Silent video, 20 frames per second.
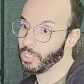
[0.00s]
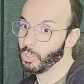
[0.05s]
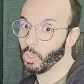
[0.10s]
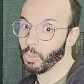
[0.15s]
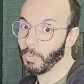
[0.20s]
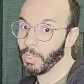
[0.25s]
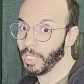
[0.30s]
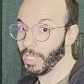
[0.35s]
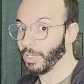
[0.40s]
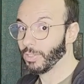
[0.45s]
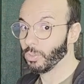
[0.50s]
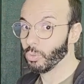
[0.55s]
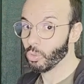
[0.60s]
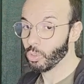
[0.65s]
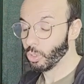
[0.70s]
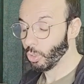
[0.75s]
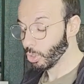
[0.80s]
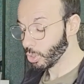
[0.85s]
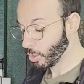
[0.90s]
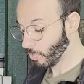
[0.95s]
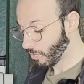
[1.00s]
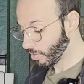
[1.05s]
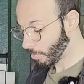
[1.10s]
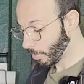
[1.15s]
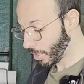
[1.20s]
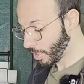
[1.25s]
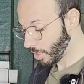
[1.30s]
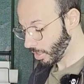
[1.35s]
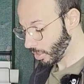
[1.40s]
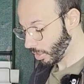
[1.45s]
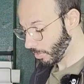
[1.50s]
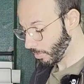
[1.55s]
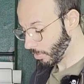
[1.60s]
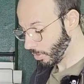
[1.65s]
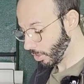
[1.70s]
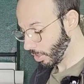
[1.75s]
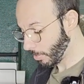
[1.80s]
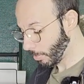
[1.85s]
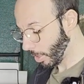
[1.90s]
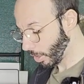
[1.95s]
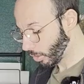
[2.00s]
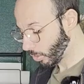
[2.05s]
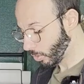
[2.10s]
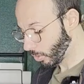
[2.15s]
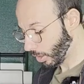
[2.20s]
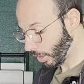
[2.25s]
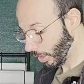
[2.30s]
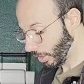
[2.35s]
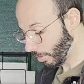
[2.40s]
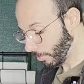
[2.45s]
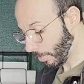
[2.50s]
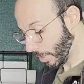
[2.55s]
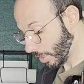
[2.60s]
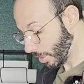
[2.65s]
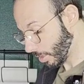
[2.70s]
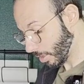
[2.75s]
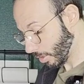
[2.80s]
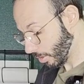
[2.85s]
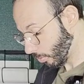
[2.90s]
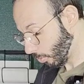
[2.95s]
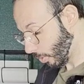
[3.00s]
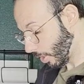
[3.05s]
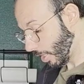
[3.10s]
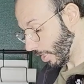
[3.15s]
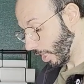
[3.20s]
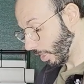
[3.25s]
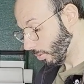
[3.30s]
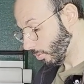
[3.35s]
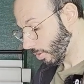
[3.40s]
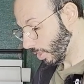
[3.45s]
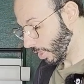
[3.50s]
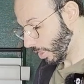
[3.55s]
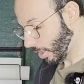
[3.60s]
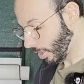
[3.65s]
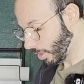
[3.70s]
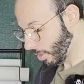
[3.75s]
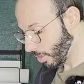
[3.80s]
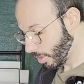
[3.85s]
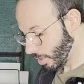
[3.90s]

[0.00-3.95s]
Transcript: Normally I use lots of spices in my cooking, but well, not today.